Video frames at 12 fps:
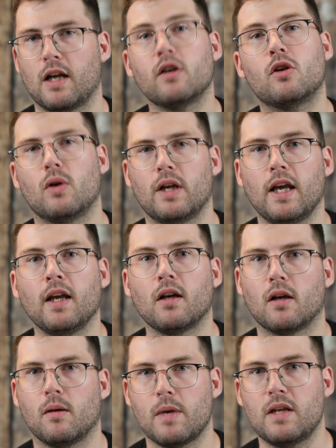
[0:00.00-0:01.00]
and good
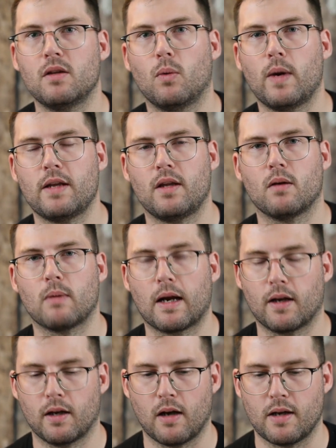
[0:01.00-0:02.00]
income in the way they
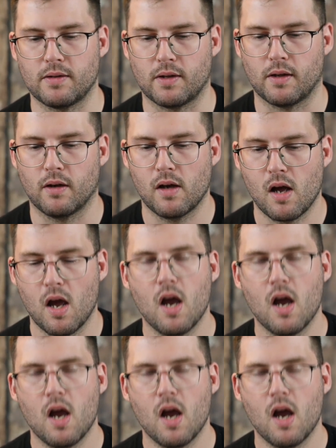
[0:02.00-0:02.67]
recognize it.